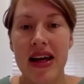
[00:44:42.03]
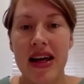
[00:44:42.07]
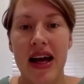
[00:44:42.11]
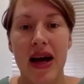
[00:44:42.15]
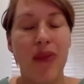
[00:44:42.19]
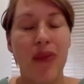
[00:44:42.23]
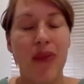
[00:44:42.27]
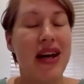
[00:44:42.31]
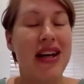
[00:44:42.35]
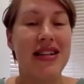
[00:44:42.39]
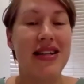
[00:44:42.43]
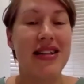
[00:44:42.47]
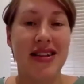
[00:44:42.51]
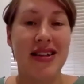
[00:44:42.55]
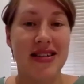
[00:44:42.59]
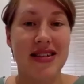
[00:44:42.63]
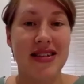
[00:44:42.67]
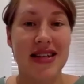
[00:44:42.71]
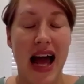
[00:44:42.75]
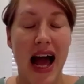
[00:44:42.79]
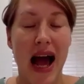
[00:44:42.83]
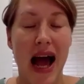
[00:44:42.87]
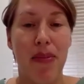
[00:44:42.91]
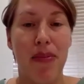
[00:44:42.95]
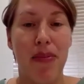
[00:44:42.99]
And when it doesn't
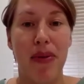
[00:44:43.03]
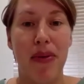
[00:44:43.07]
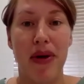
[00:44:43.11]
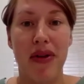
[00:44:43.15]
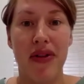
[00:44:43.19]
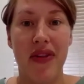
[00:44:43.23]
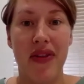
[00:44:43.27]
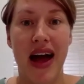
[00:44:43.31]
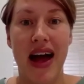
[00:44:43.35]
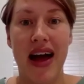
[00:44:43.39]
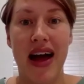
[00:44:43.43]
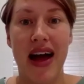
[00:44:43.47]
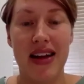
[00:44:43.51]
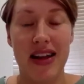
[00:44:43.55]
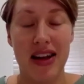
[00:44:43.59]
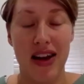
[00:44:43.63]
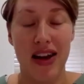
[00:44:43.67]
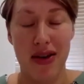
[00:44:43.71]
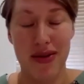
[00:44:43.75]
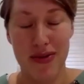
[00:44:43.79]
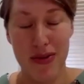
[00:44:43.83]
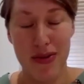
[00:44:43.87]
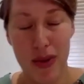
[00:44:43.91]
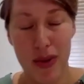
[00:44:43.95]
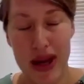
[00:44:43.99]
happen, that, you know,
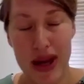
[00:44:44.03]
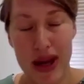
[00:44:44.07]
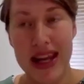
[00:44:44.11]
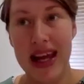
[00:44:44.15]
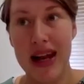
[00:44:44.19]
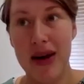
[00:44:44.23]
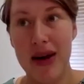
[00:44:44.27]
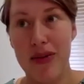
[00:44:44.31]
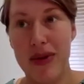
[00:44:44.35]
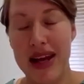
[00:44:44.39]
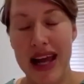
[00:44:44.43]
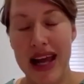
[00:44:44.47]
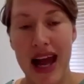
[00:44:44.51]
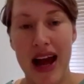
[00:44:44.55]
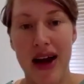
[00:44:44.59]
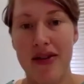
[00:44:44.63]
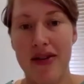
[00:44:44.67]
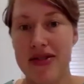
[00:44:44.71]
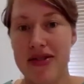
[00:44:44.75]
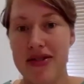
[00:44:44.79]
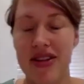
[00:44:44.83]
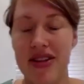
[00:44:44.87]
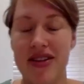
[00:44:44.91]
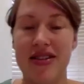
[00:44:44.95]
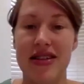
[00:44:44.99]
week in, week
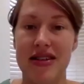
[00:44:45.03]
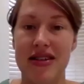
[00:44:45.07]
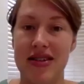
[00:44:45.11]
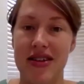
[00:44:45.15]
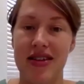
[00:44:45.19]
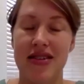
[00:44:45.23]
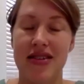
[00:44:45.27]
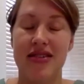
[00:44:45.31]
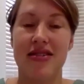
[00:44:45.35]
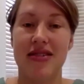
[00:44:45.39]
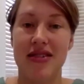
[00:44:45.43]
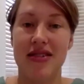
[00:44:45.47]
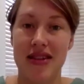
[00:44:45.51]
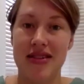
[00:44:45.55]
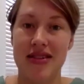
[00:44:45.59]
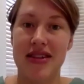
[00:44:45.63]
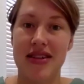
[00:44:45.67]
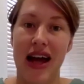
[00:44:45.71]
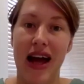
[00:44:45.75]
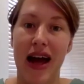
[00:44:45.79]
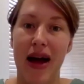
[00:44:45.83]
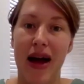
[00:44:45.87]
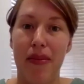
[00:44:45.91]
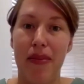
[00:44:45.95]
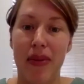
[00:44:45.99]
out doesn't
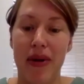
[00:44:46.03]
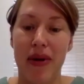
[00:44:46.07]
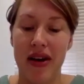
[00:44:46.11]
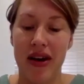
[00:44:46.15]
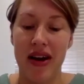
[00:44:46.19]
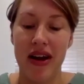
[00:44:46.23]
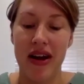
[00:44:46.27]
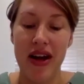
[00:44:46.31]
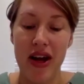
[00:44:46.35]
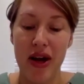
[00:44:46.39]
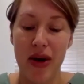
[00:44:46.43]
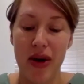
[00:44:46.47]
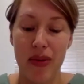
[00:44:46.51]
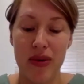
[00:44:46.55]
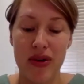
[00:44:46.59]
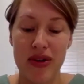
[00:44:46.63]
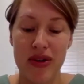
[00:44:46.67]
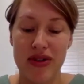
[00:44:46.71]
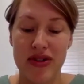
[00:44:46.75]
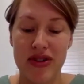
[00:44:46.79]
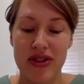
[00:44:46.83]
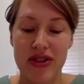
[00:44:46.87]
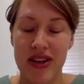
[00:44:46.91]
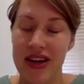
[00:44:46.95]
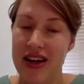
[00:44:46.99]
happen,
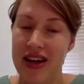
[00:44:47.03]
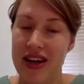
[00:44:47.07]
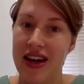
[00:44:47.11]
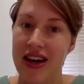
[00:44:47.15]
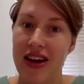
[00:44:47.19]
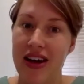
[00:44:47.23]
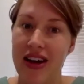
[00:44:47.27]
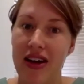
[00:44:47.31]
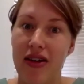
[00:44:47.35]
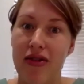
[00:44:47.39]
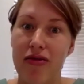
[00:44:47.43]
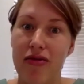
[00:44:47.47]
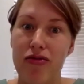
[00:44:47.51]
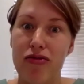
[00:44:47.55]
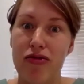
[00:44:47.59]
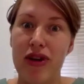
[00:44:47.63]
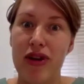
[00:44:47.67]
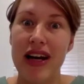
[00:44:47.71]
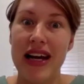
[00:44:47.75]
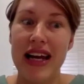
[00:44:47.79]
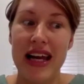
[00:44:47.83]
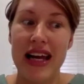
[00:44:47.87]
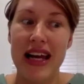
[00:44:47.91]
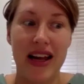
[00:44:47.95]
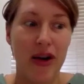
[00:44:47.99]
was
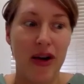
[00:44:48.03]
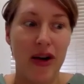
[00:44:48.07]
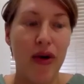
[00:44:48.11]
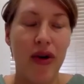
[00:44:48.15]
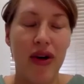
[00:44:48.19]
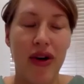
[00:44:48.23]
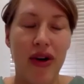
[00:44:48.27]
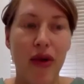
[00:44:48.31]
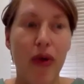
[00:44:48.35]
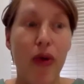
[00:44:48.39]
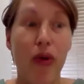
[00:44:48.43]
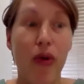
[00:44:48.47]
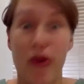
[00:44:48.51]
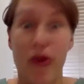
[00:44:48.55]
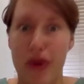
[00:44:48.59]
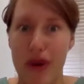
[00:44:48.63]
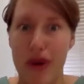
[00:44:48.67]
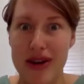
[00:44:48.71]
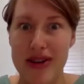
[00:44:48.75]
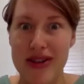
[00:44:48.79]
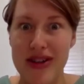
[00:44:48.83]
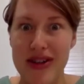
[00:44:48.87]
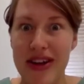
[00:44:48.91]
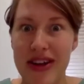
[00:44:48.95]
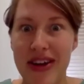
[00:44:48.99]
really awkward.